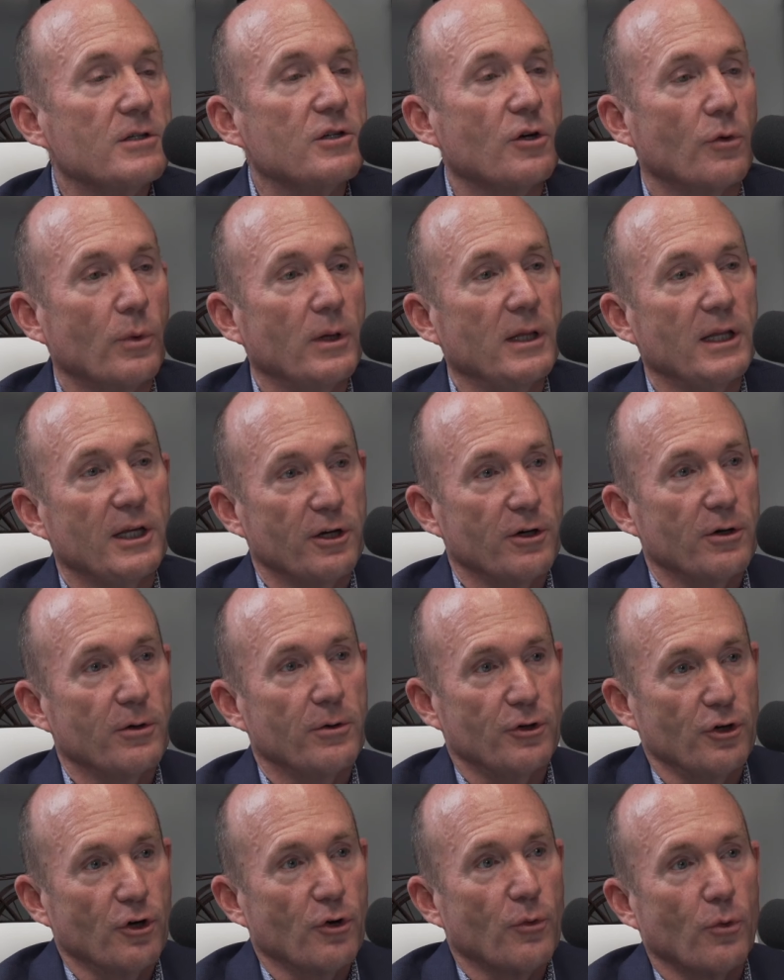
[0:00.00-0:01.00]
So really
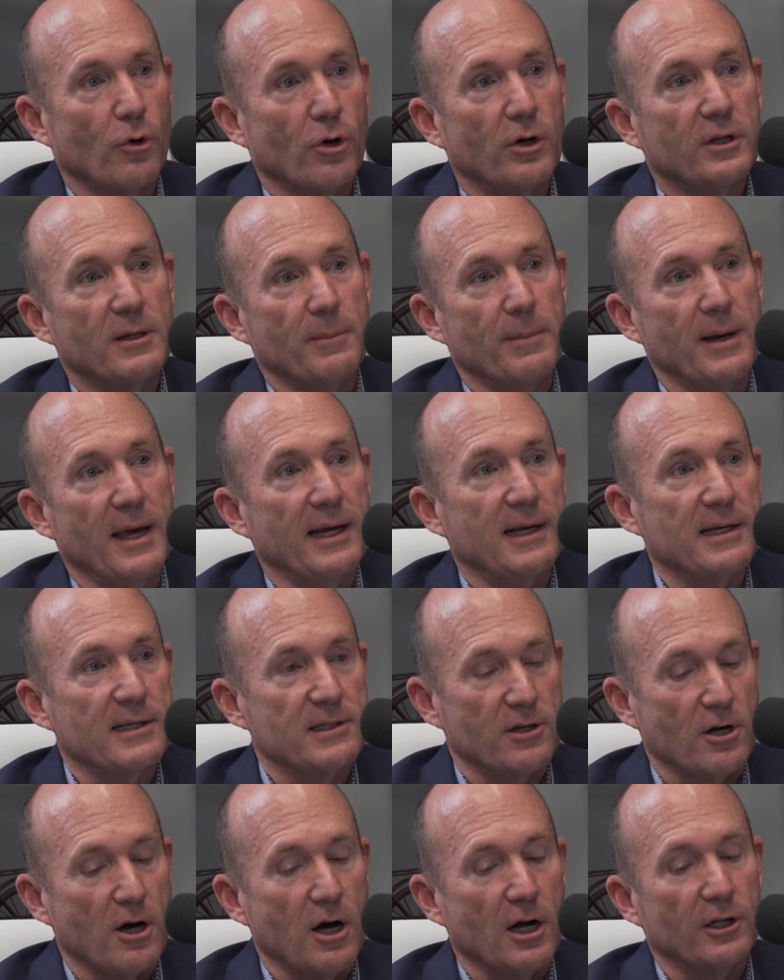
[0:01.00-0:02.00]
your role at the bank is
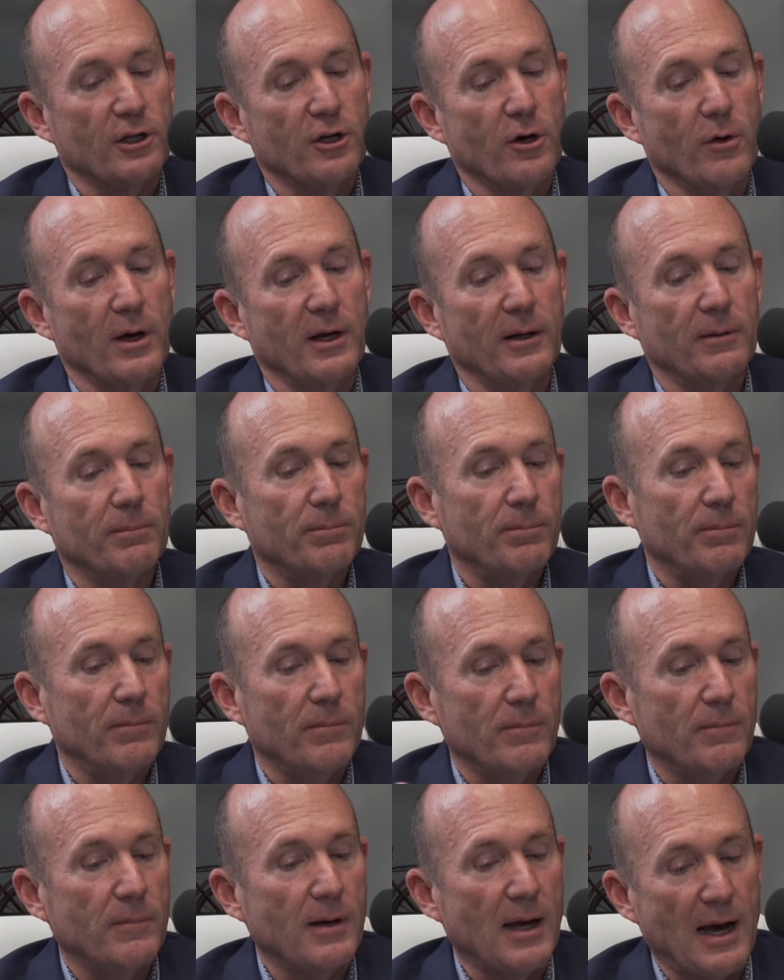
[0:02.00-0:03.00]
an ongoing,
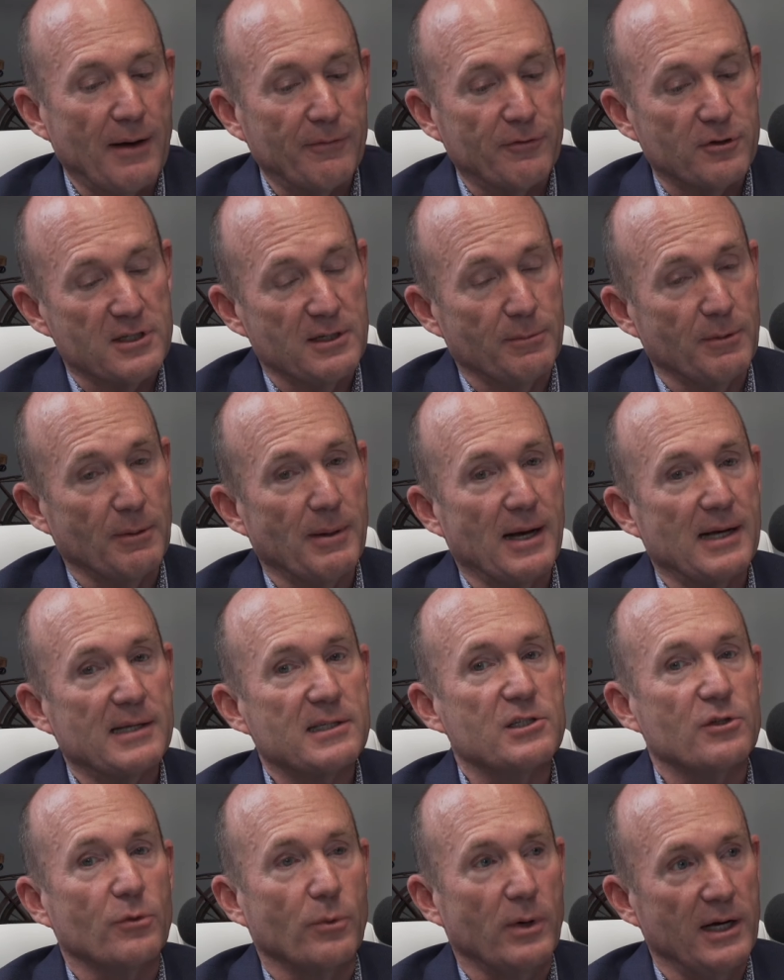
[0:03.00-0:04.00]
after someone
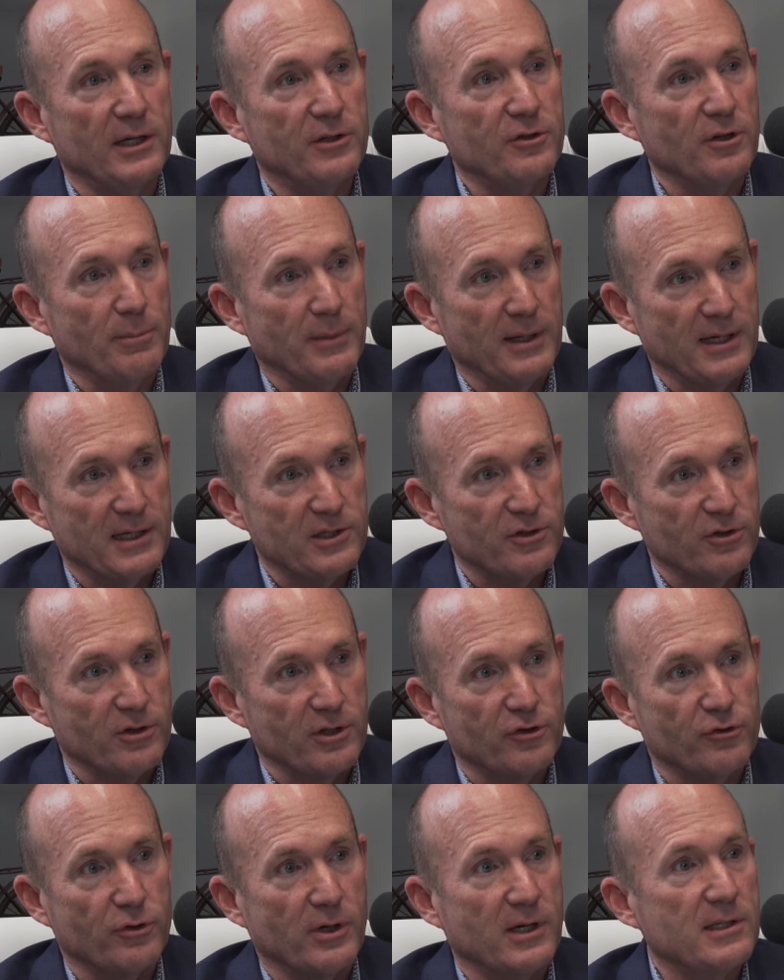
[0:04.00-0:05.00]
passes away, to administer the
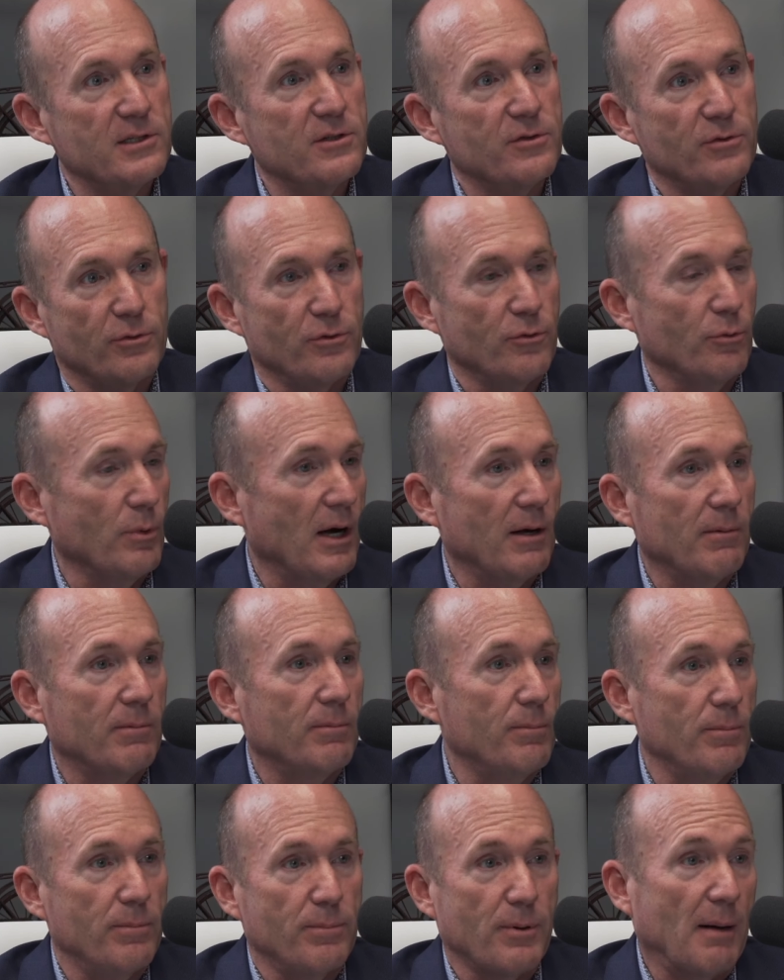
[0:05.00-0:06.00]
trust throughout
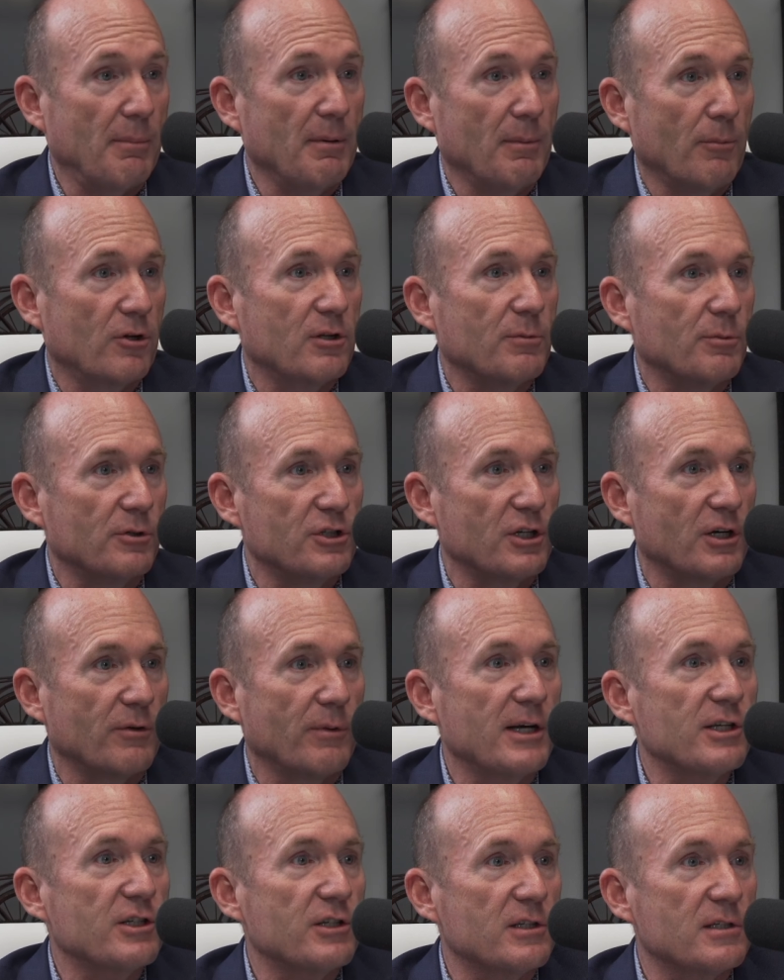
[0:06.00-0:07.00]
probably multiple
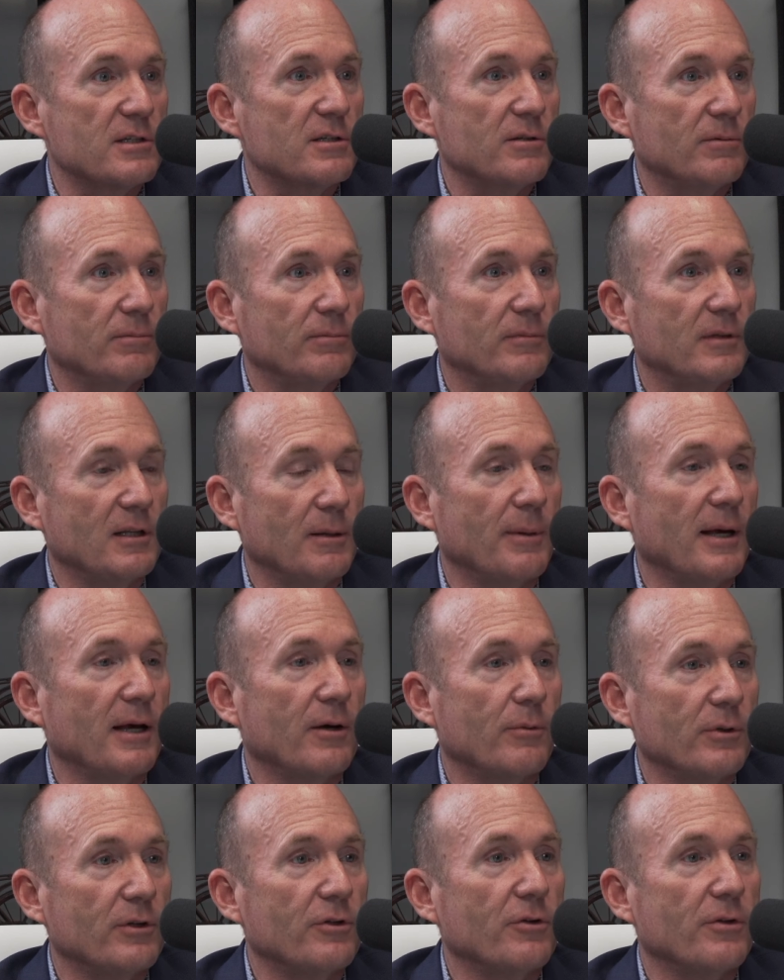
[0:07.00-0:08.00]
generations. The
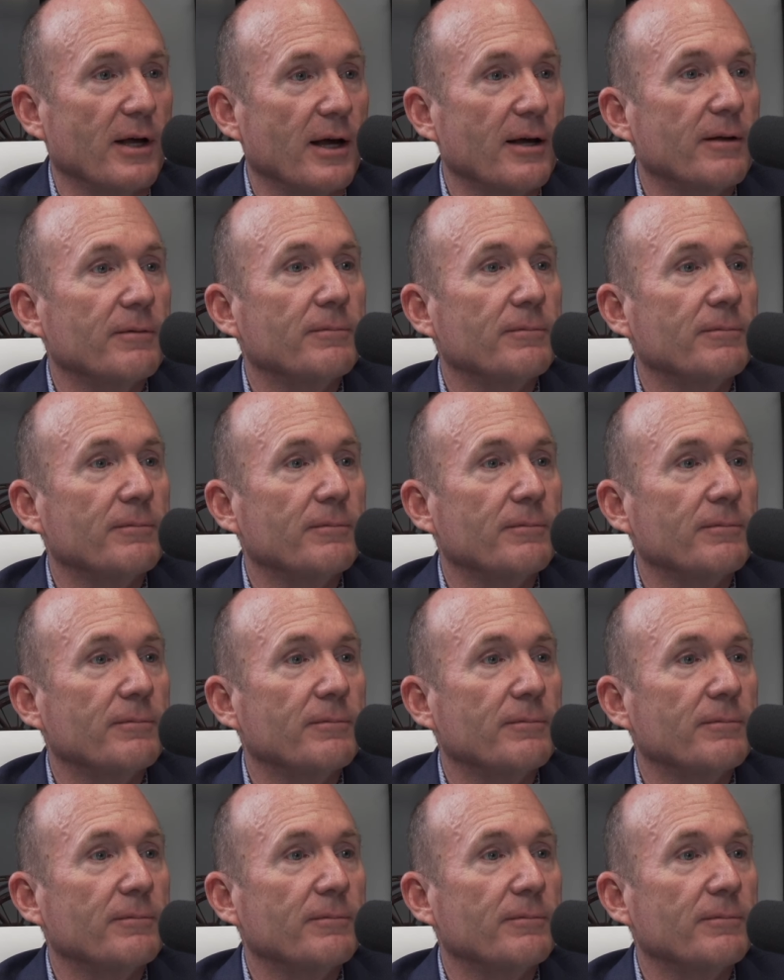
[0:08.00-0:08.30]
bank would do that.